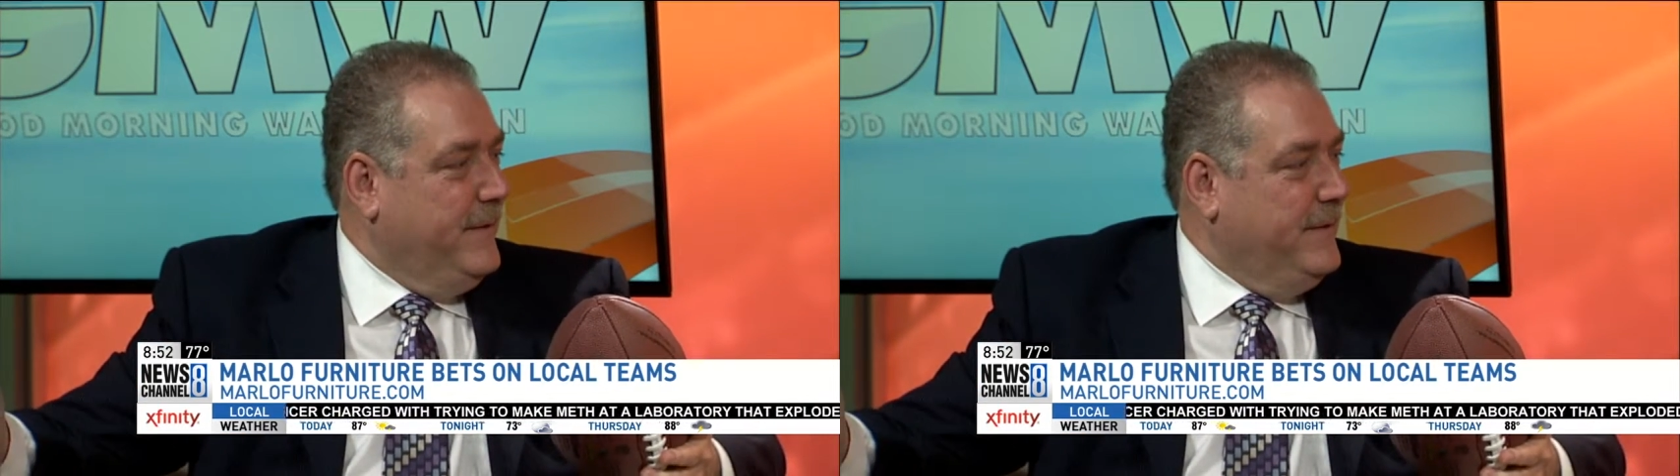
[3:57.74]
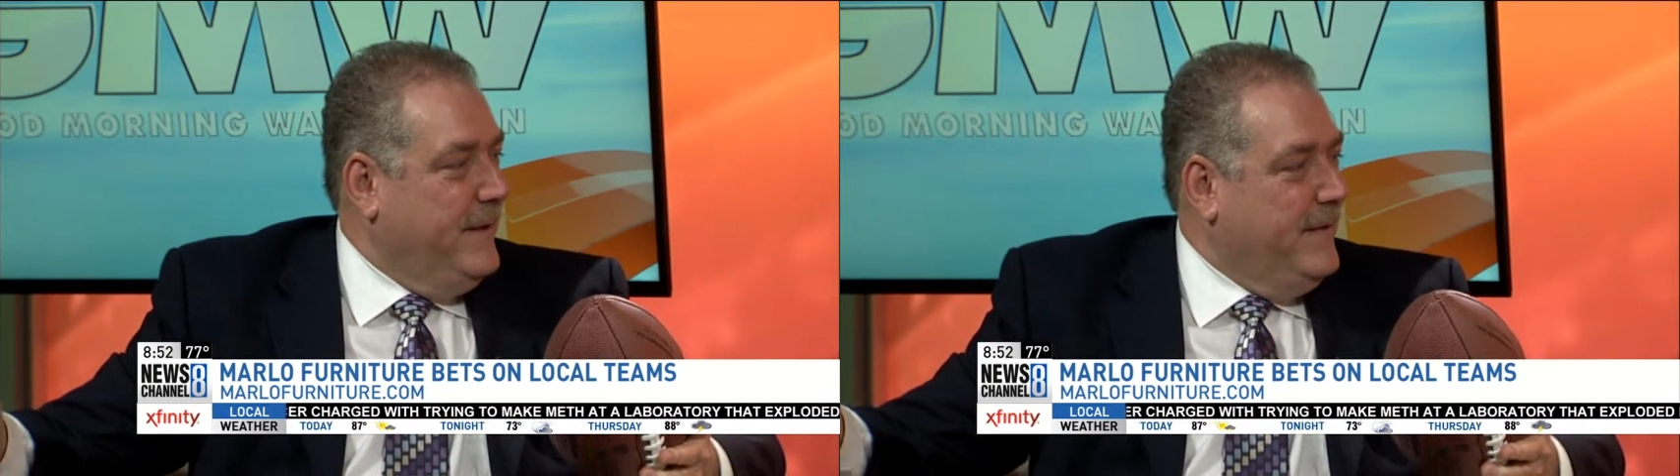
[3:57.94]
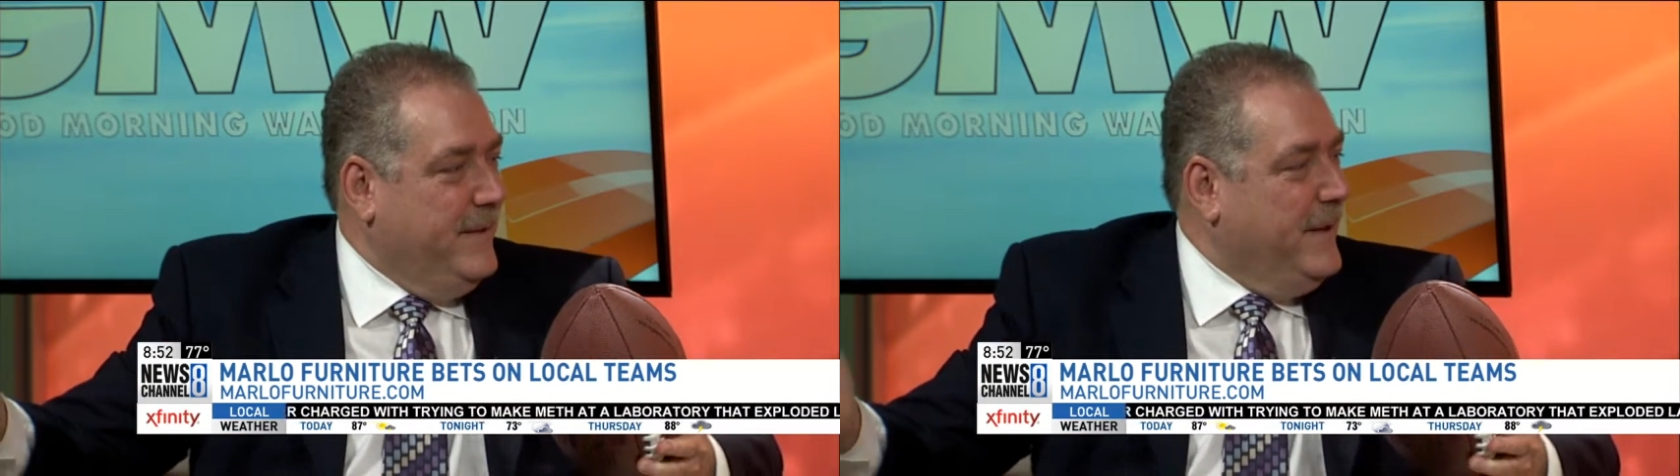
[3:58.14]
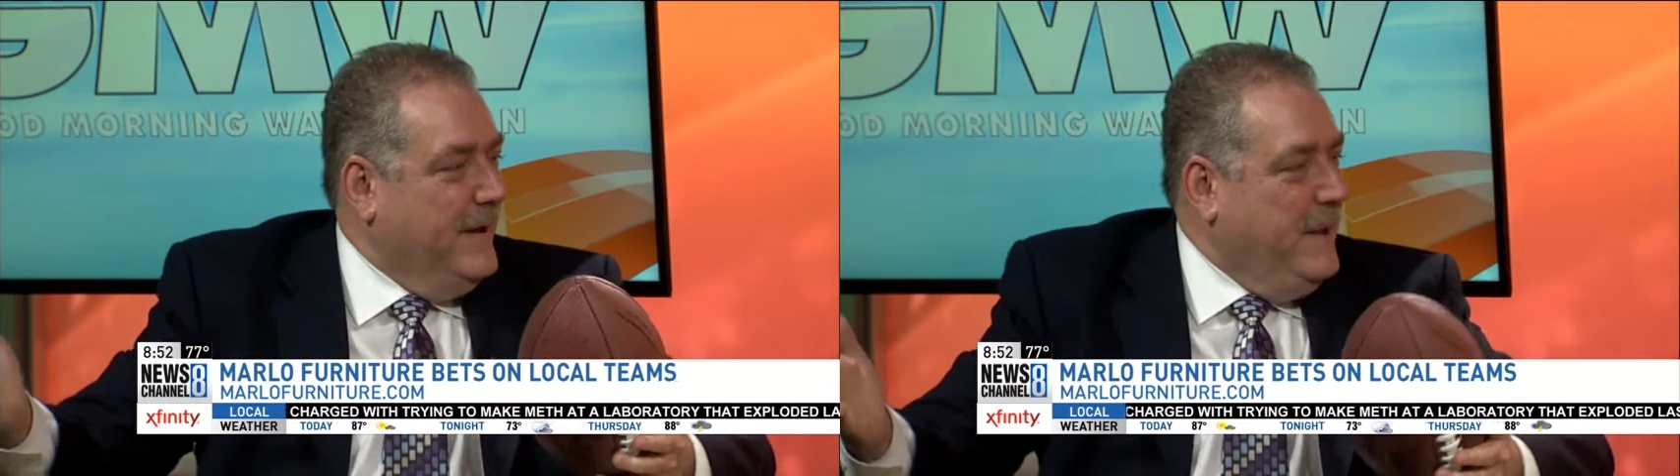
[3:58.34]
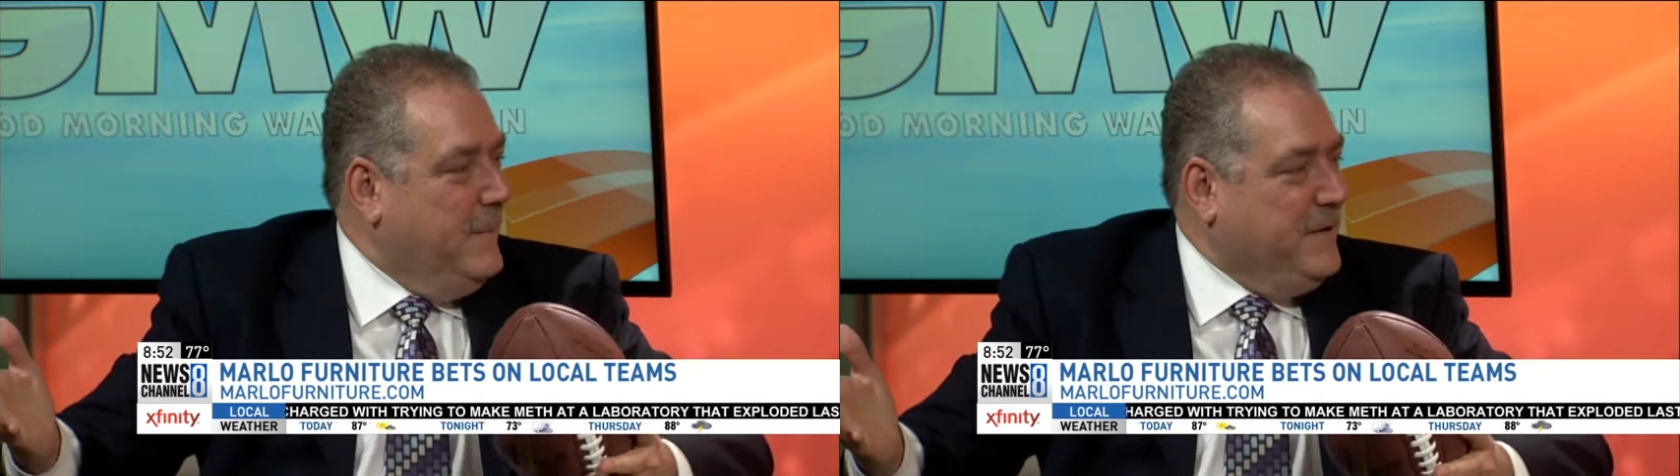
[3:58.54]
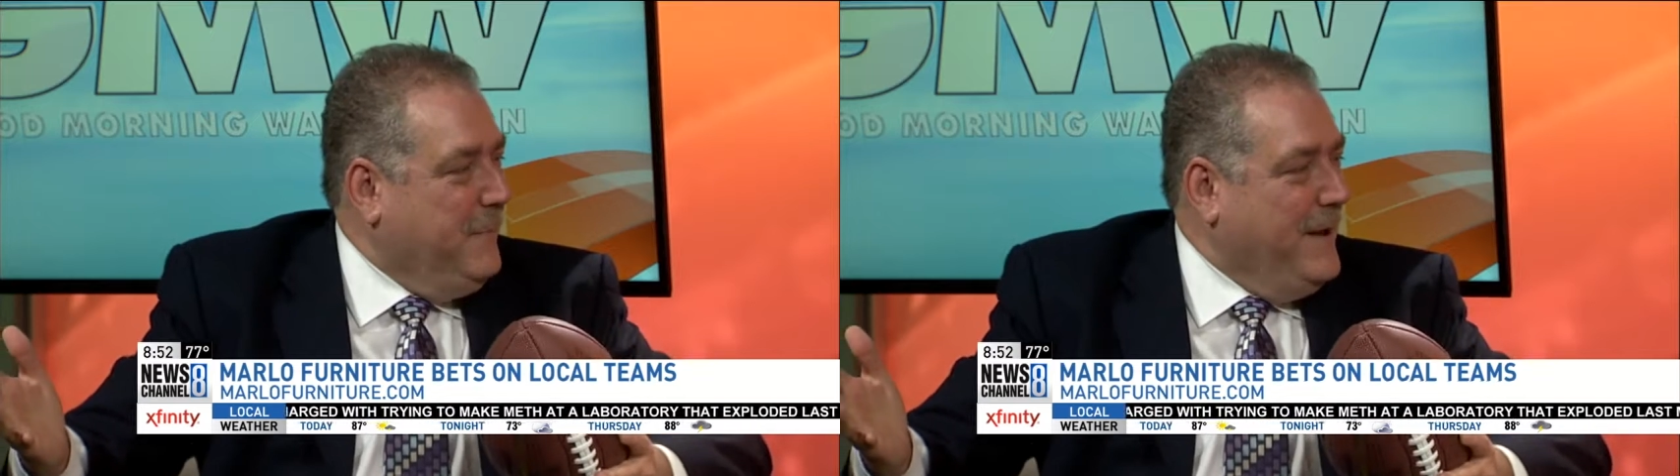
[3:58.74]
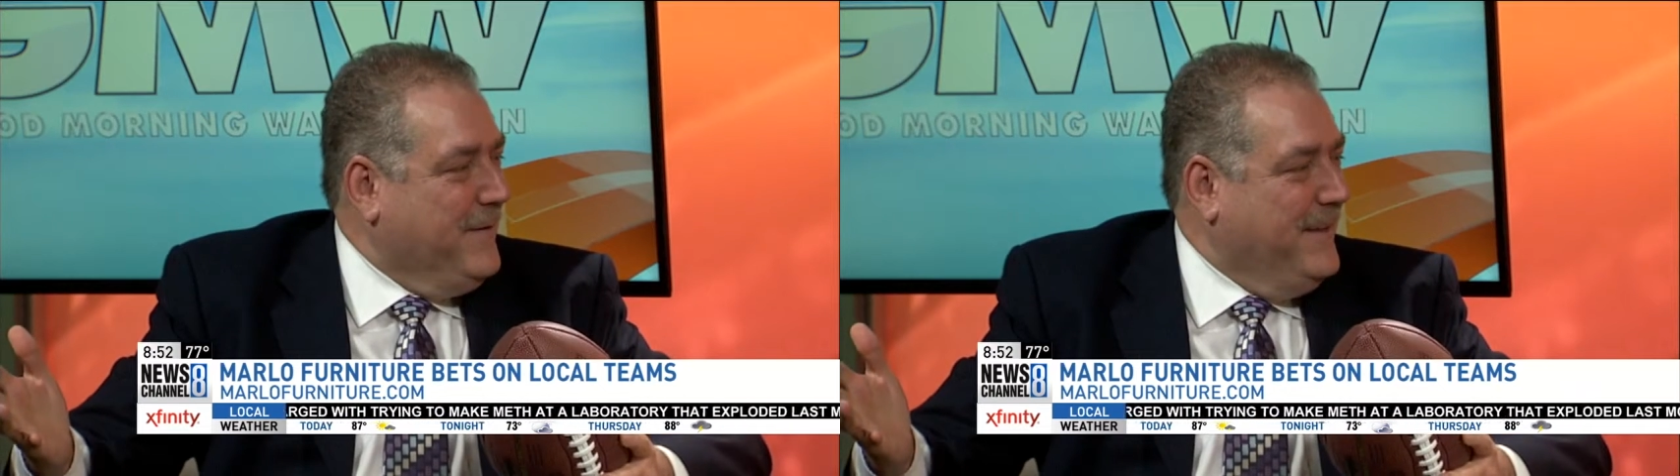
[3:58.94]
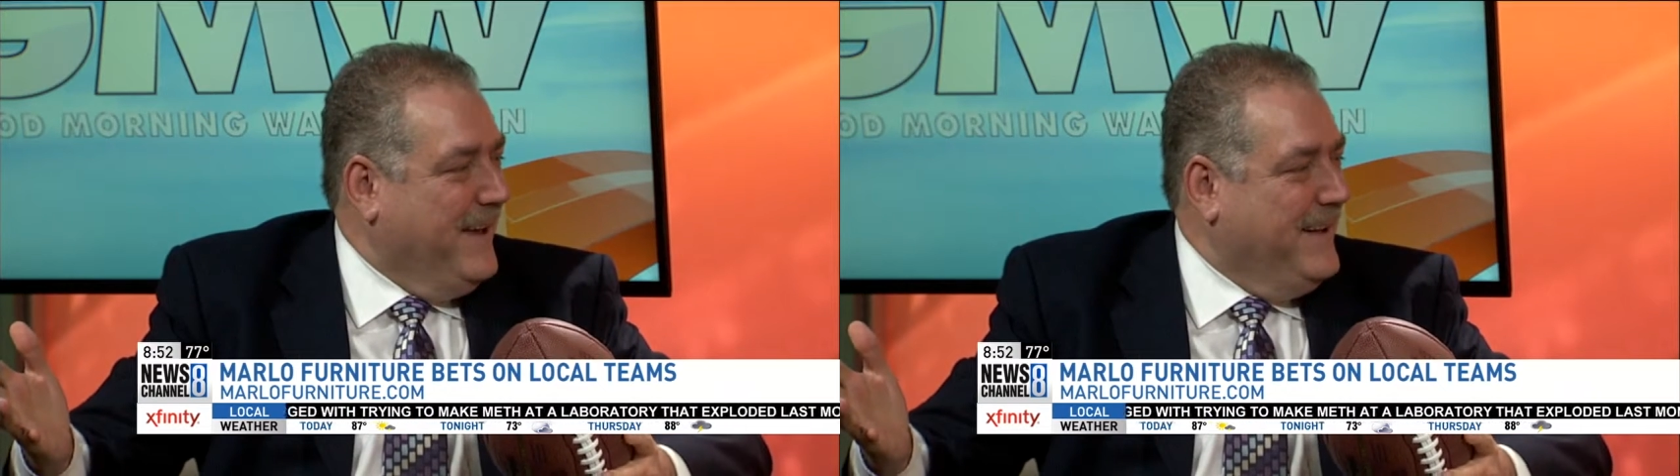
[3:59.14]
Now, it doesn't get much better than
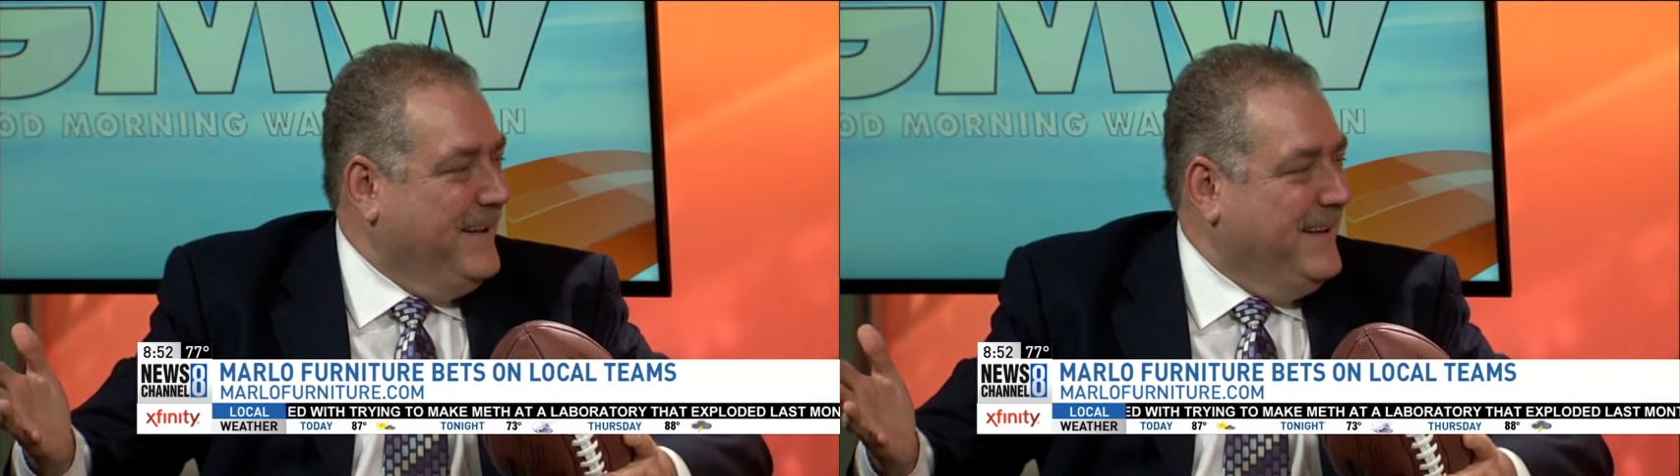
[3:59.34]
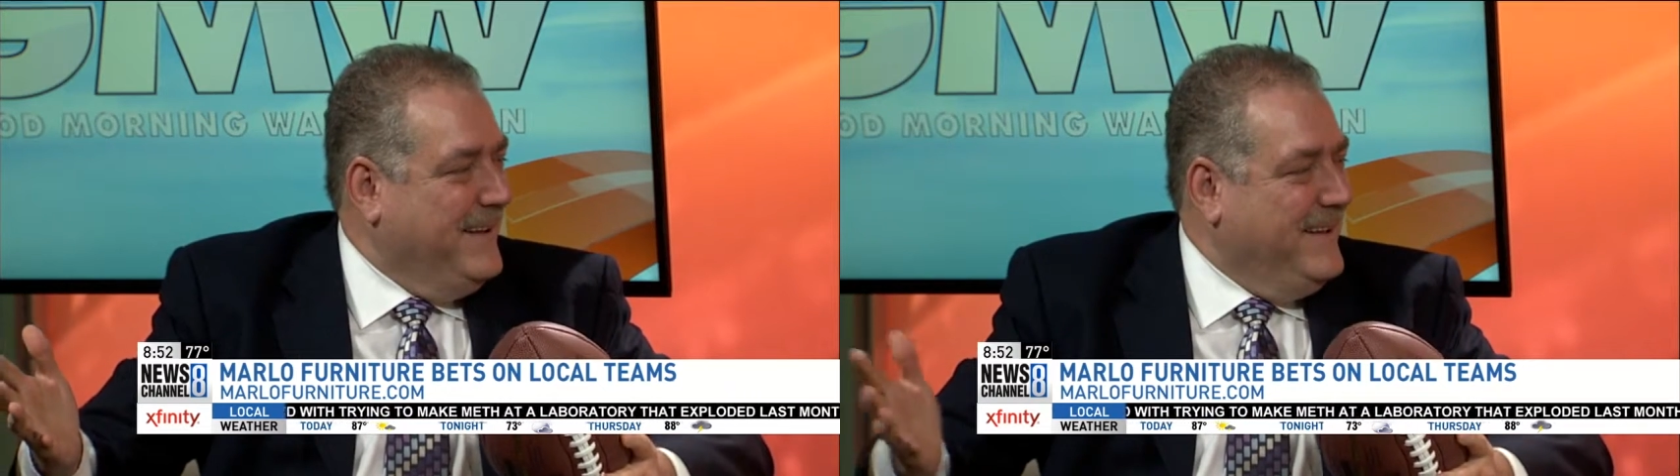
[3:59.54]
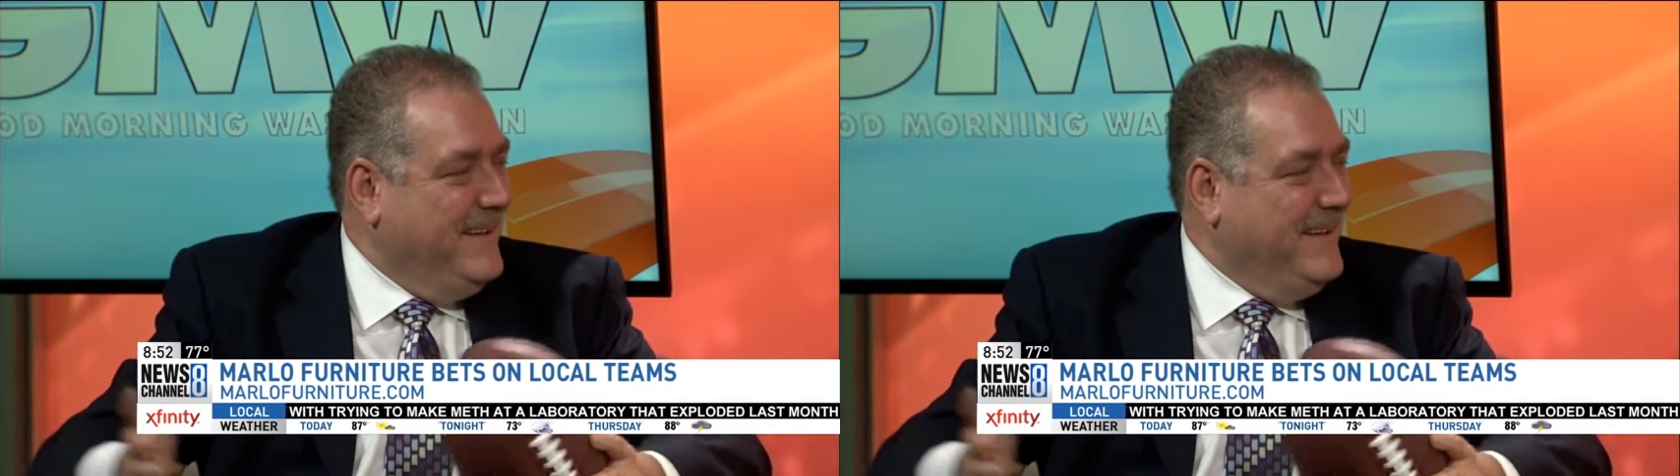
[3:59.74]
that. It's pretty sweet.